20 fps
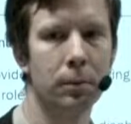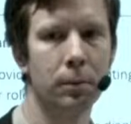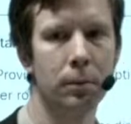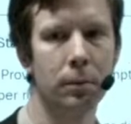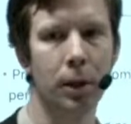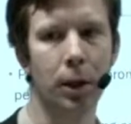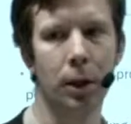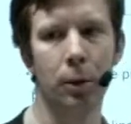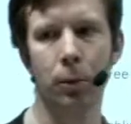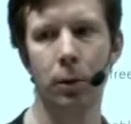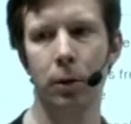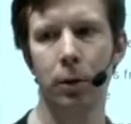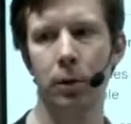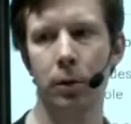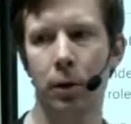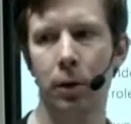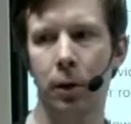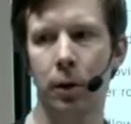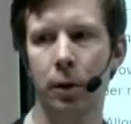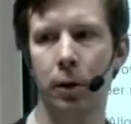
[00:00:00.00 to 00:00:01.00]
Anyone
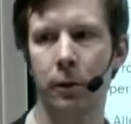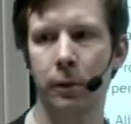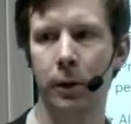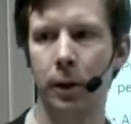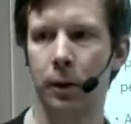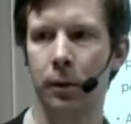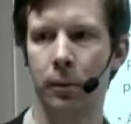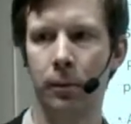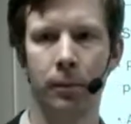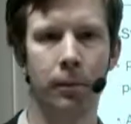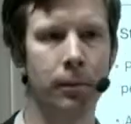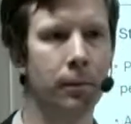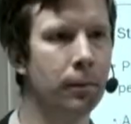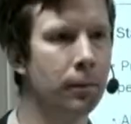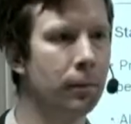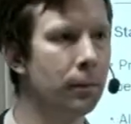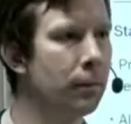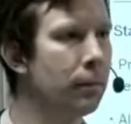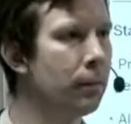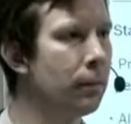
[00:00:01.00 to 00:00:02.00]
heard of it?
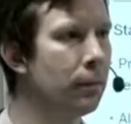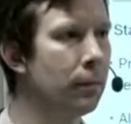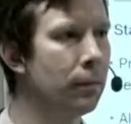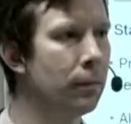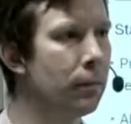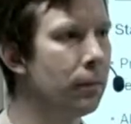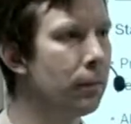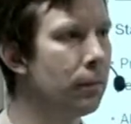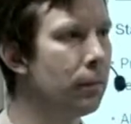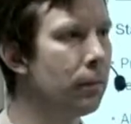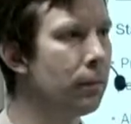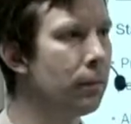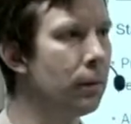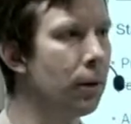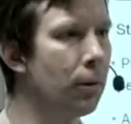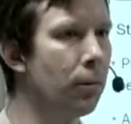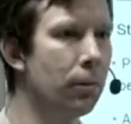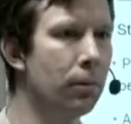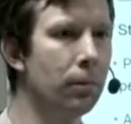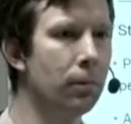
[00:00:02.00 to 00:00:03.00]

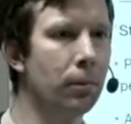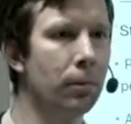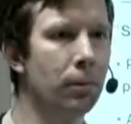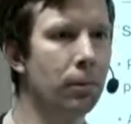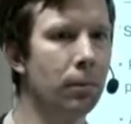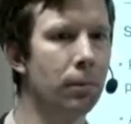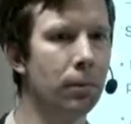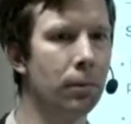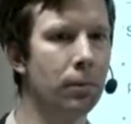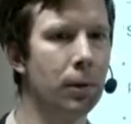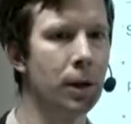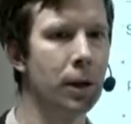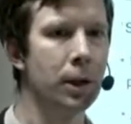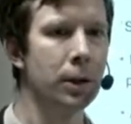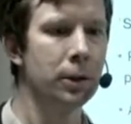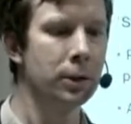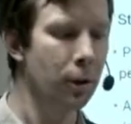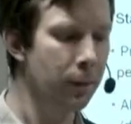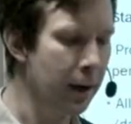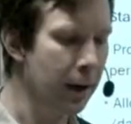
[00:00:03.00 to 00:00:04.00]
No.
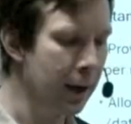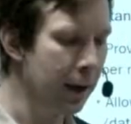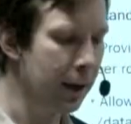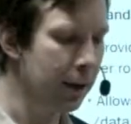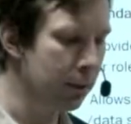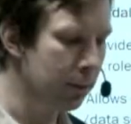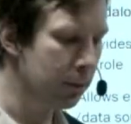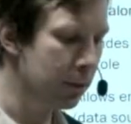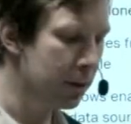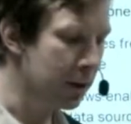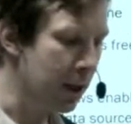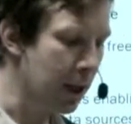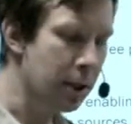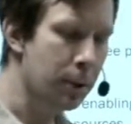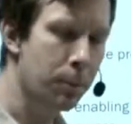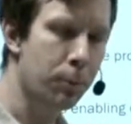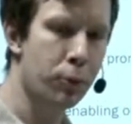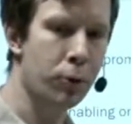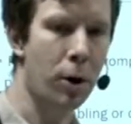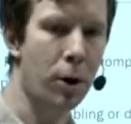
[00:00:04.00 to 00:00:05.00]
So I send a
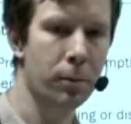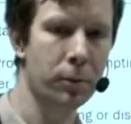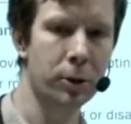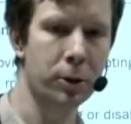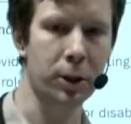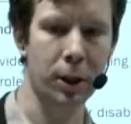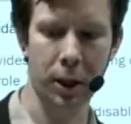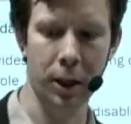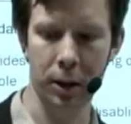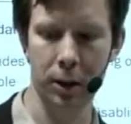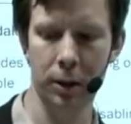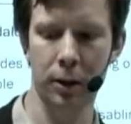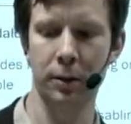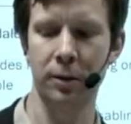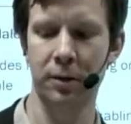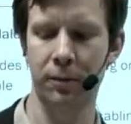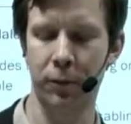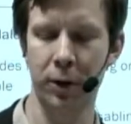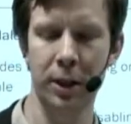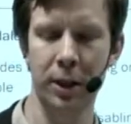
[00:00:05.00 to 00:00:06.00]
prompt in this
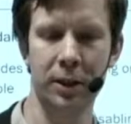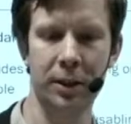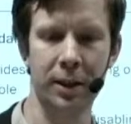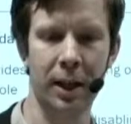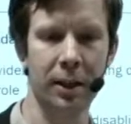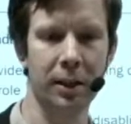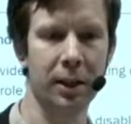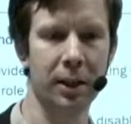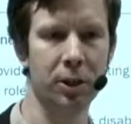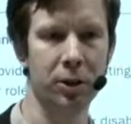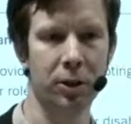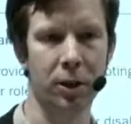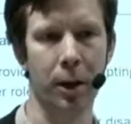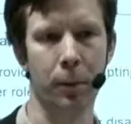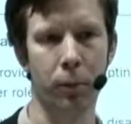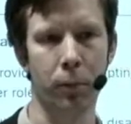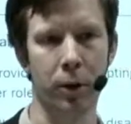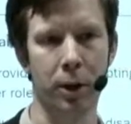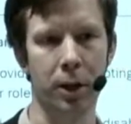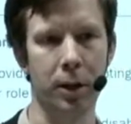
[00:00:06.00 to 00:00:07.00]
freestanding
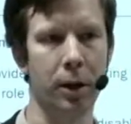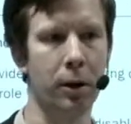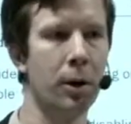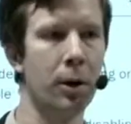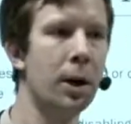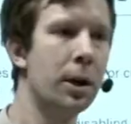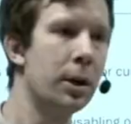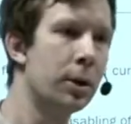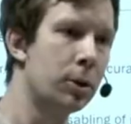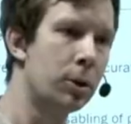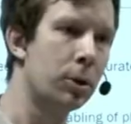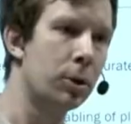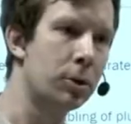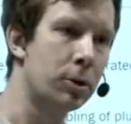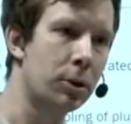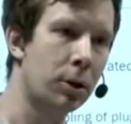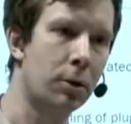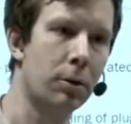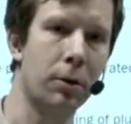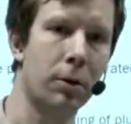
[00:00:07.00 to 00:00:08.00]
type window to
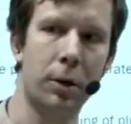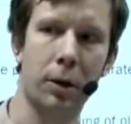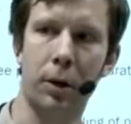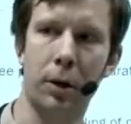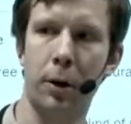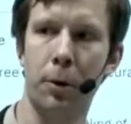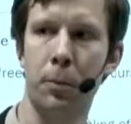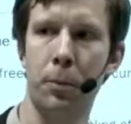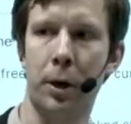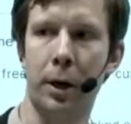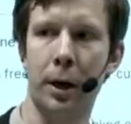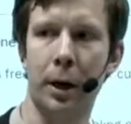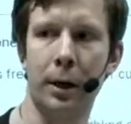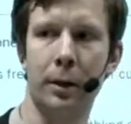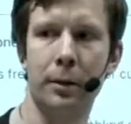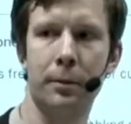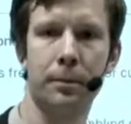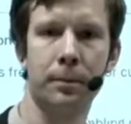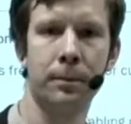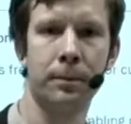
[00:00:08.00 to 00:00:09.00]
Security
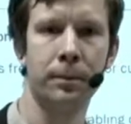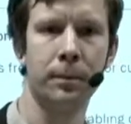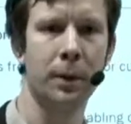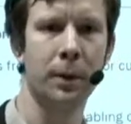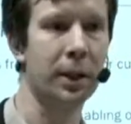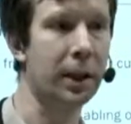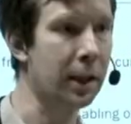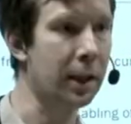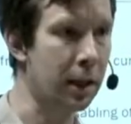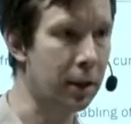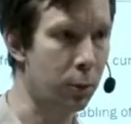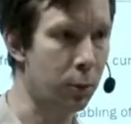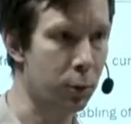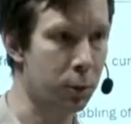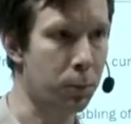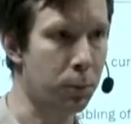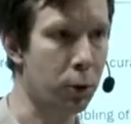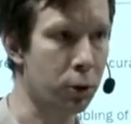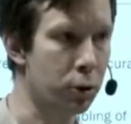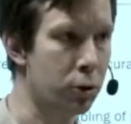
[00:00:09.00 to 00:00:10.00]
Copilot, and I get a
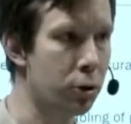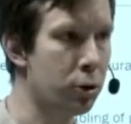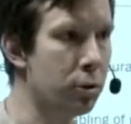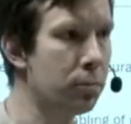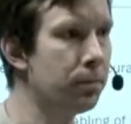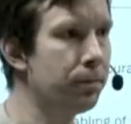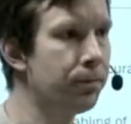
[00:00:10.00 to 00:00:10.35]
response.